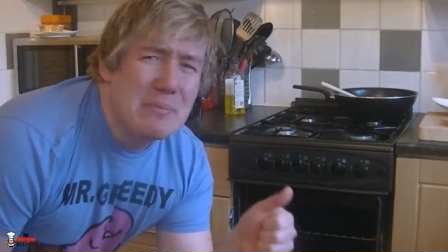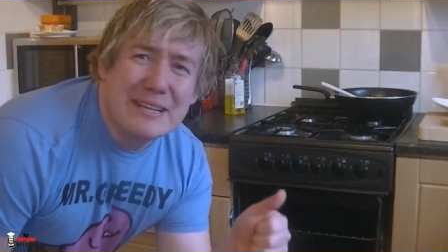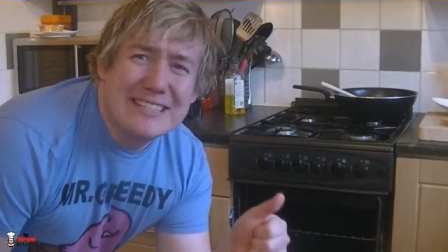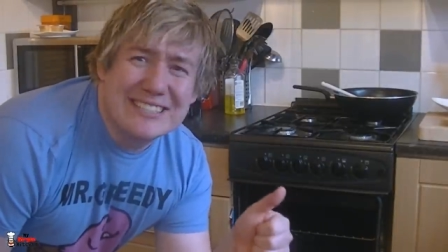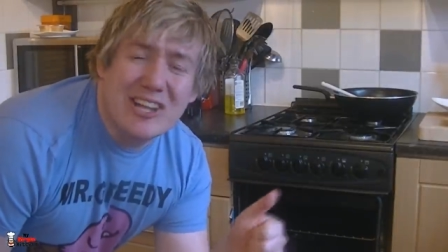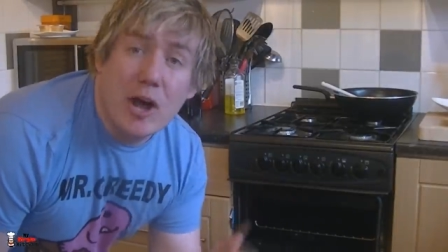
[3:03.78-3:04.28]

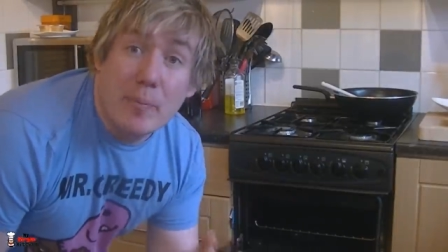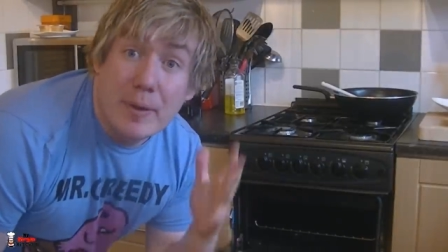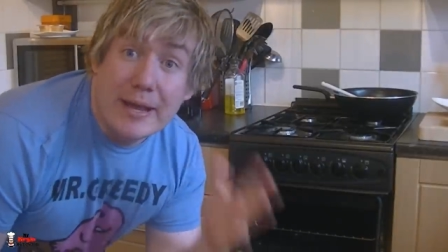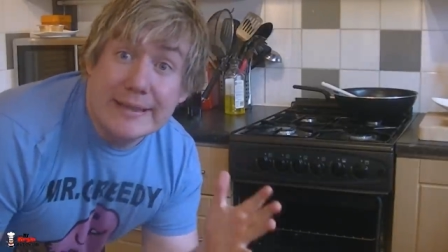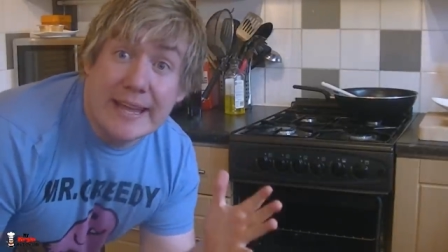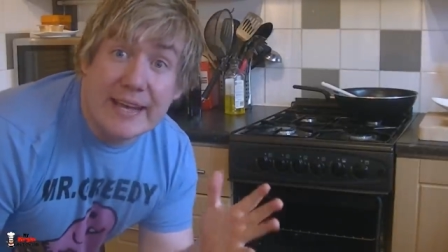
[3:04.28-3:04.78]
please start,
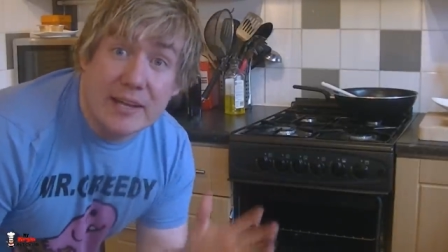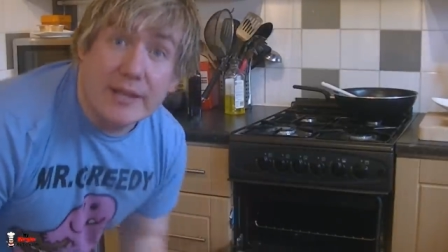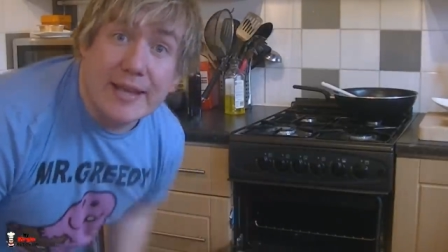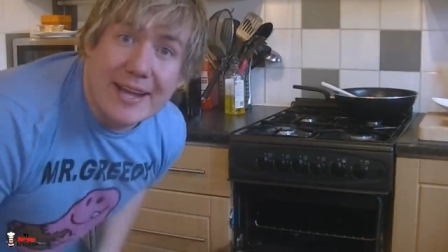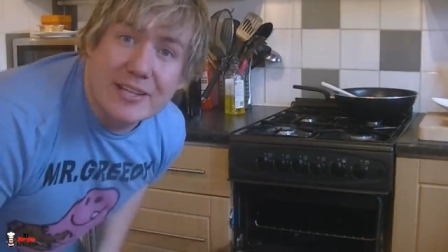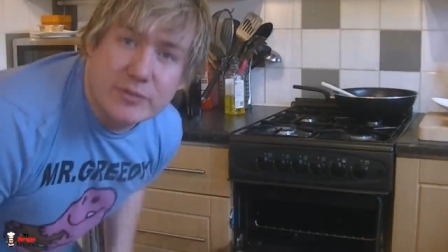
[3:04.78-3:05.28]
but it did,
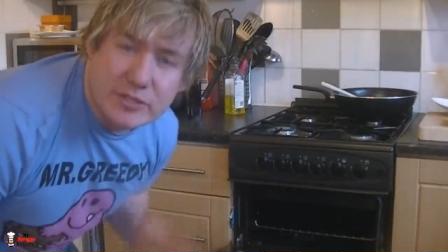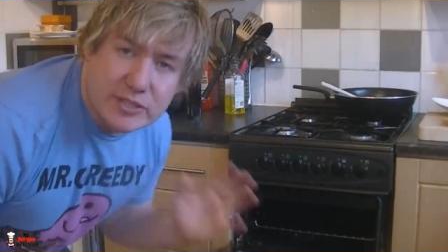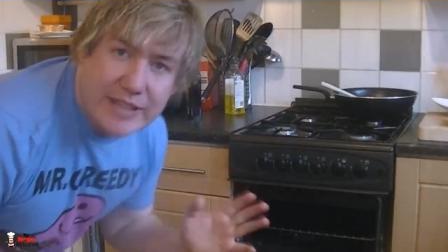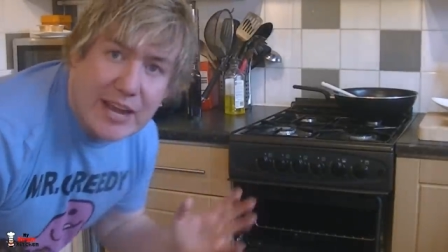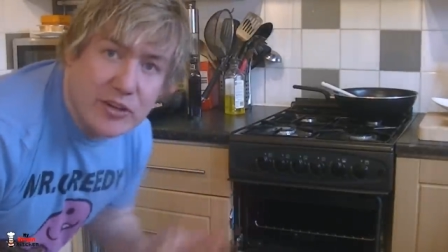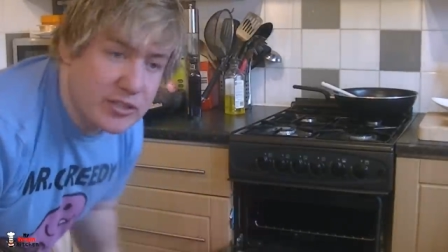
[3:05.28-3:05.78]
okay? So it's
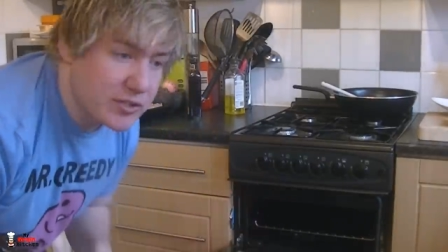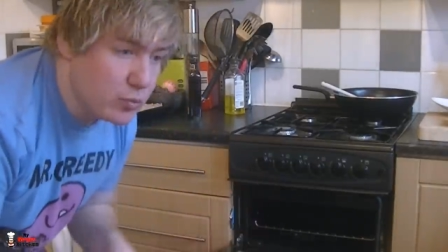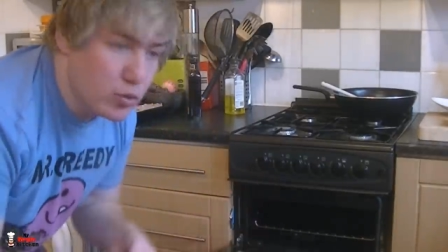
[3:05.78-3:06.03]
getting nice